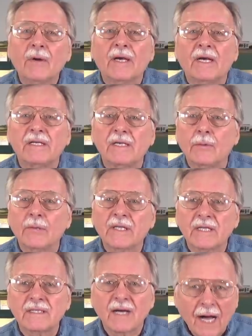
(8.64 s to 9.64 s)
we're going to deal
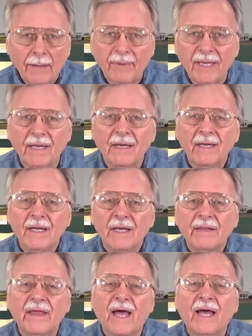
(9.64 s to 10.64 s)
with a topic
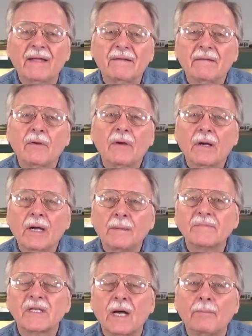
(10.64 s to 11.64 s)
that
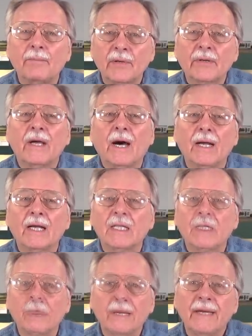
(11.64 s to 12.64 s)
comes up
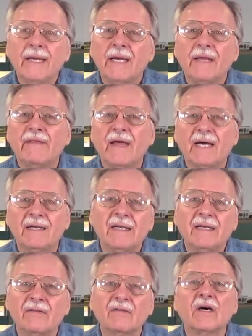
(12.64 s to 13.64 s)
periodically, and that
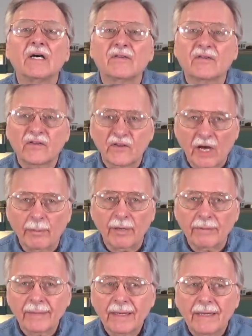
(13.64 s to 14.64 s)
is a
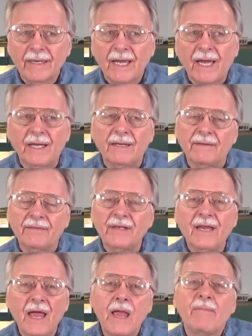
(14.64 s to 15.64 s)
snubber. And the
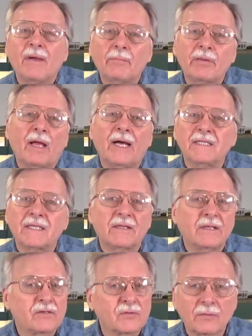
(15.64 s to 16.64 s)
name implies
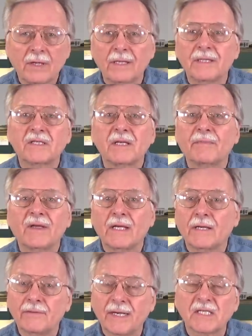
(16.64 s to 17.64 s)
that there's really something
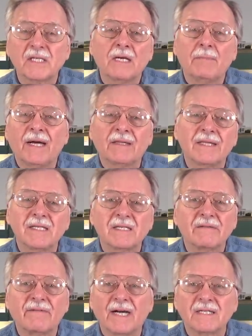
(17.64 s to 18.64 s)
interesting about these
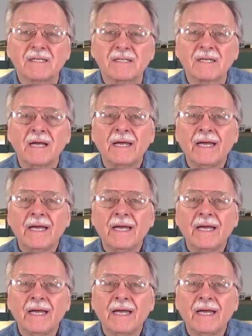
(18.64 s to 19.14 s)
devices,